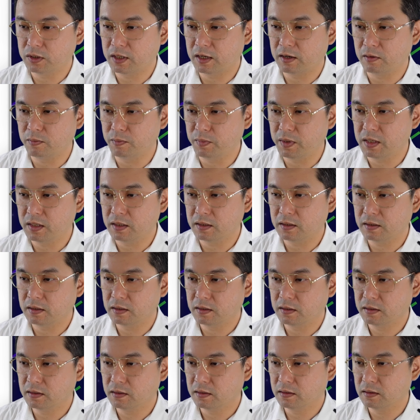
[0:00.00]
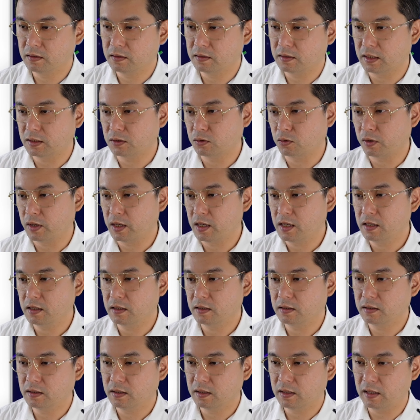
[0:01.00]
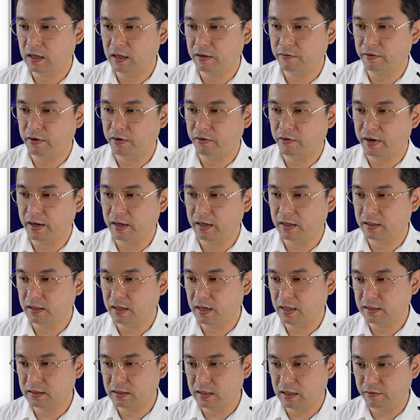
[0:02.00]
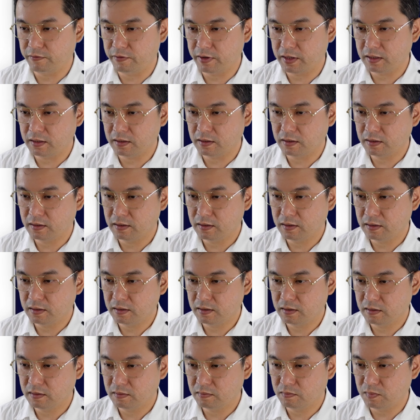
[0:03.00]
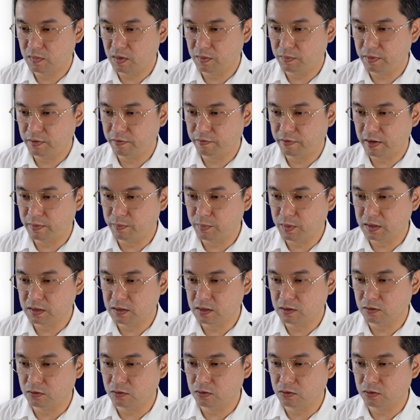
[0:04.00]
down a bit. That's okay. Left and right, let's leave it. Maybe 5 pixel